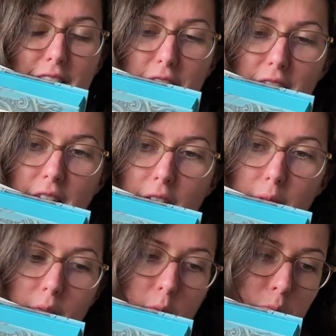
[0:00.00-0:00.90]

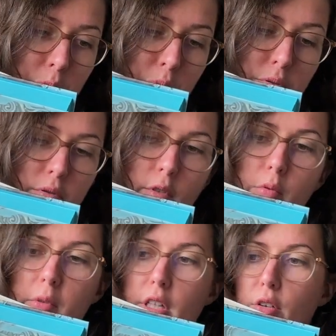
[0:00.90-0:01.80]
Yeah, I'm
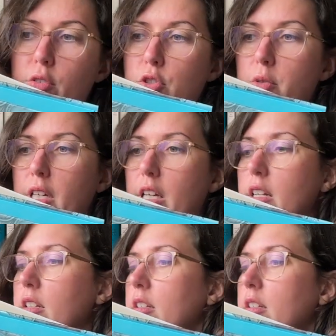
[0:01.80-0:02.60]
probably overdoing it.